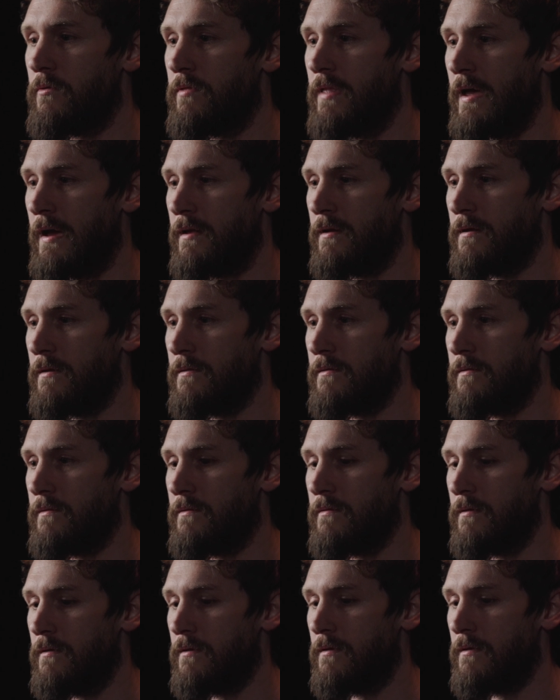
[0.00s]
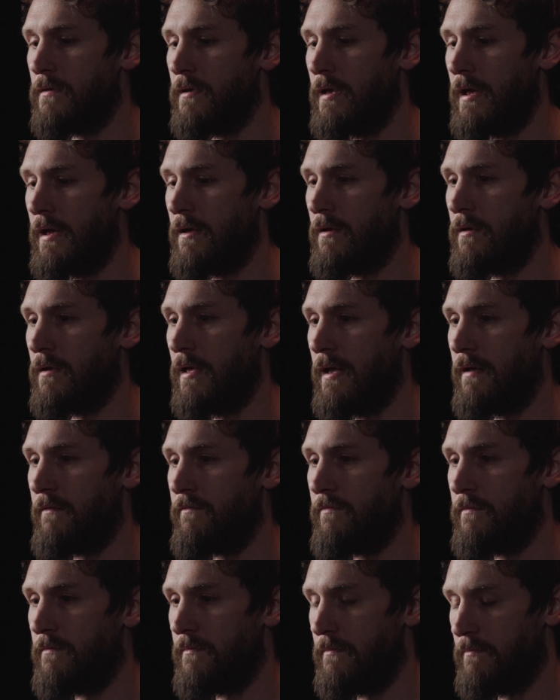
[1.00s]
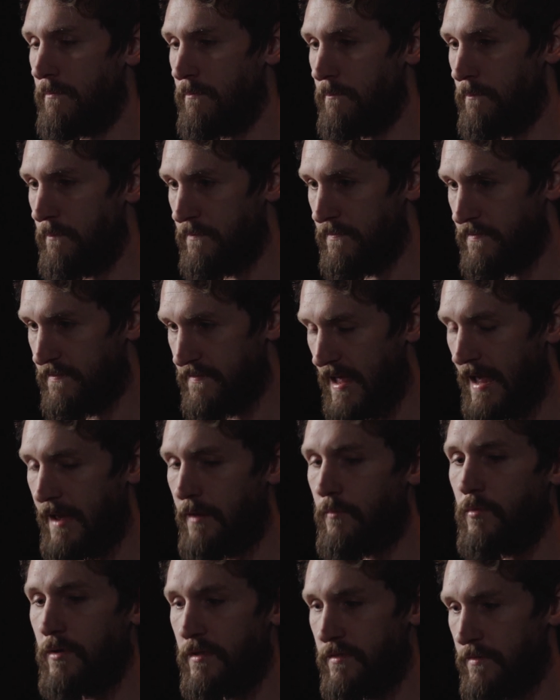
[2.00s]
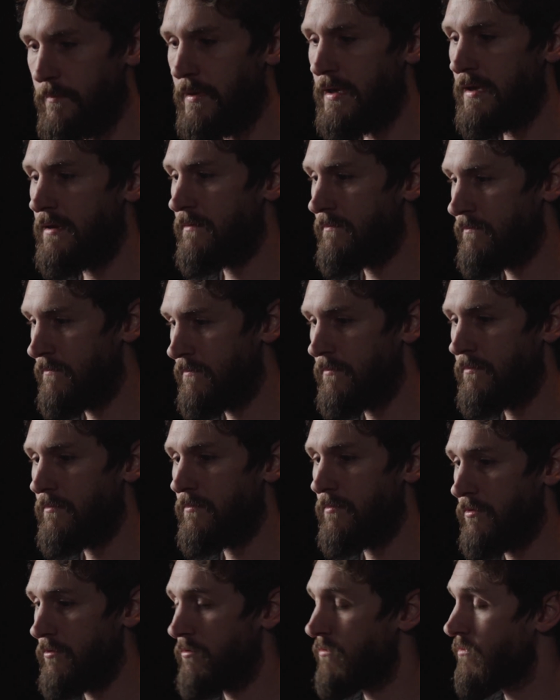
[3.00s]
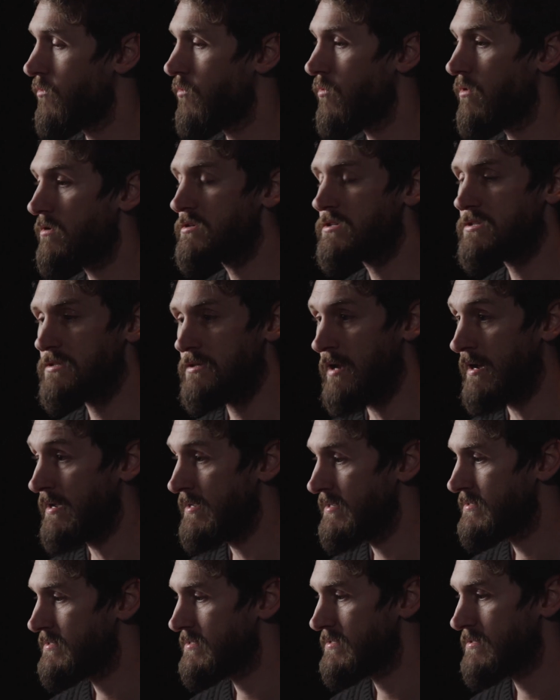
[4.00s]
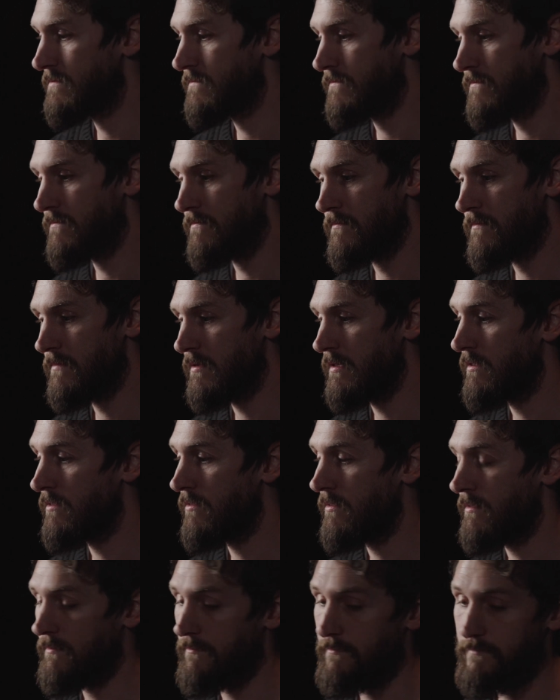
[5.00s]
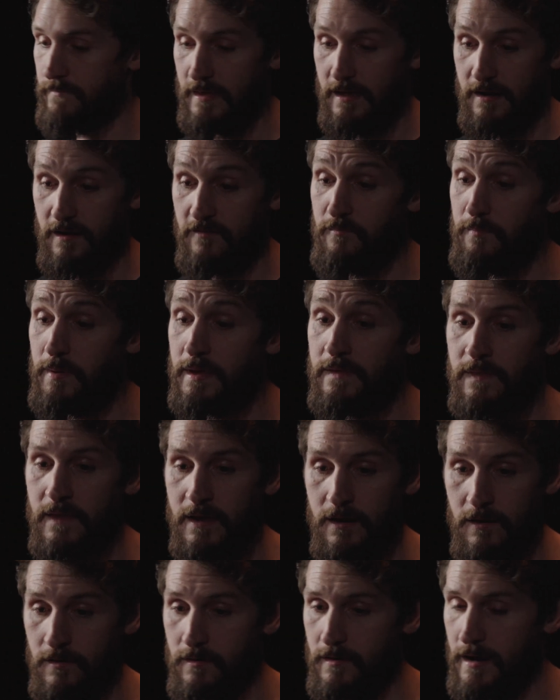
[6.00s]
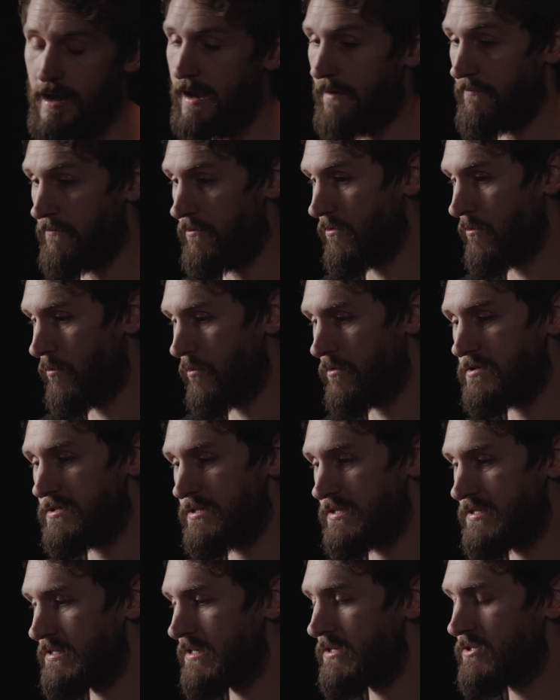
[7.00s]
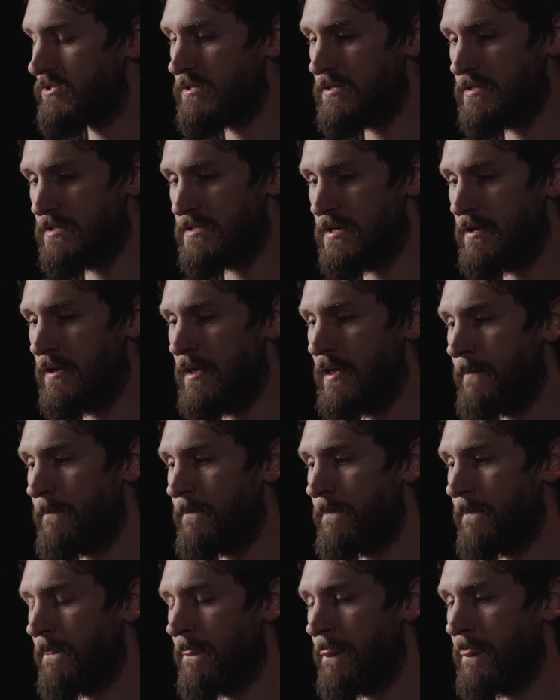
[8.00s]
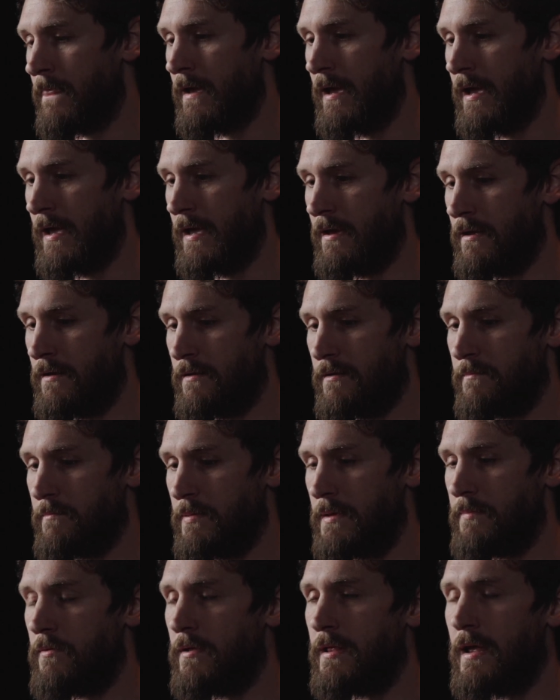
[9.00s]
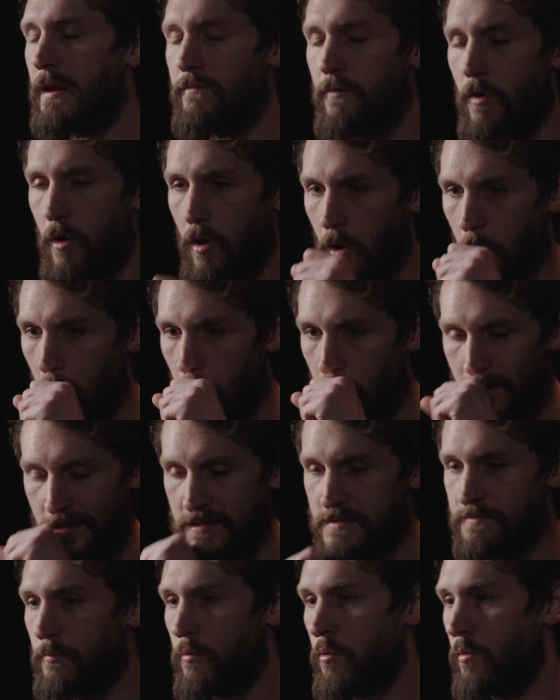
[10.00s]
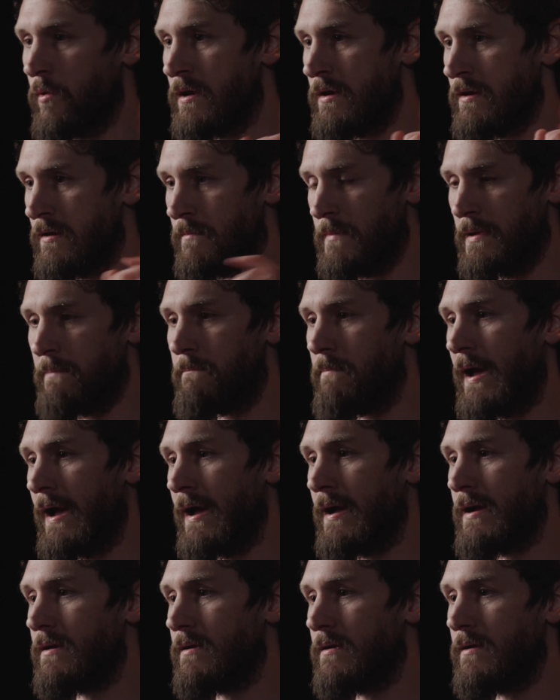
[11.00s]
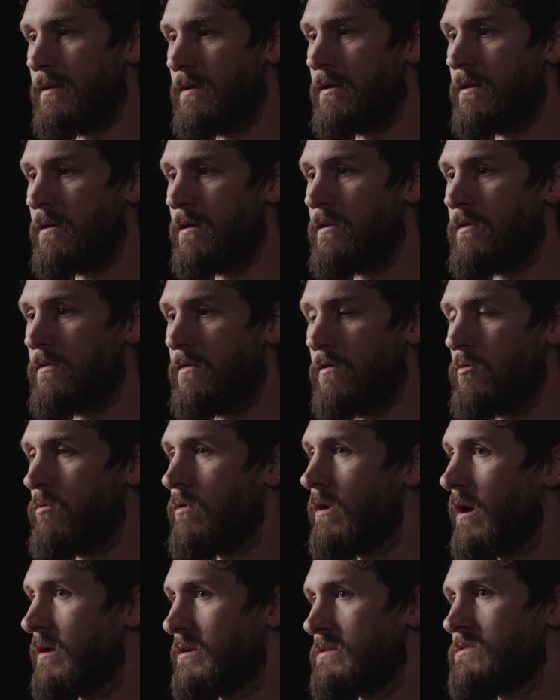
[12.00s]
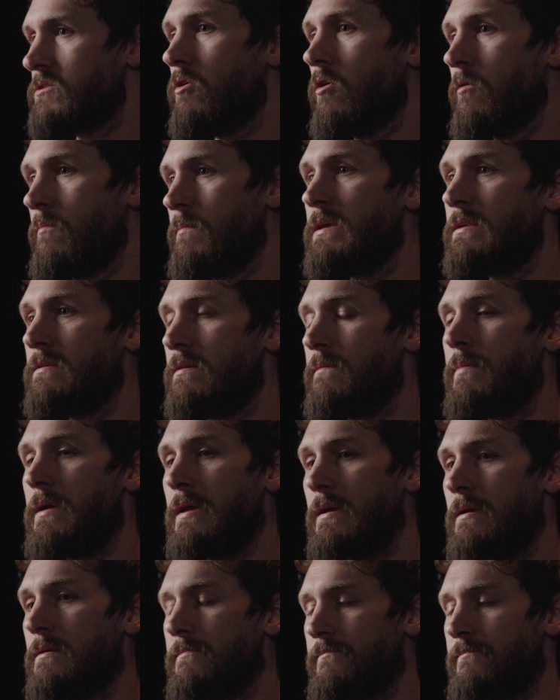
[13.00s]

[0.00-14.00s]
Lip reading: that have sat with me through the worst nights, that have been there after the worst decisions, and people that have always pointed me back to who God has called me to be.